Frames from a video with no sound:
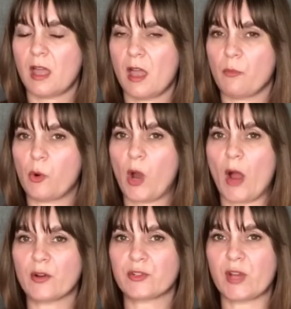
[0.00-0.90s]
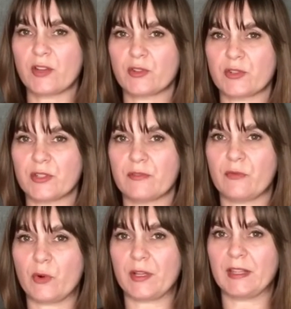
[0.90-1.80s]
and pour our treasures into
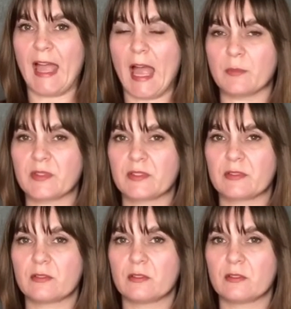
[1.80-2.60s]
foreign laps.